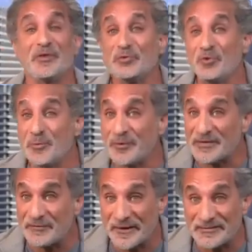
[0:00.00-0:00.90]
No music
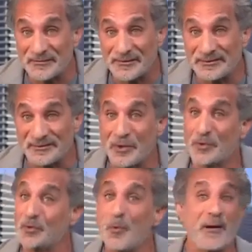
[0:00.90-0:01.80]
festival,
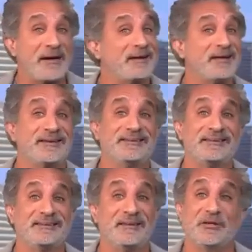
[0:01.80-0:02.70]
no paragliding,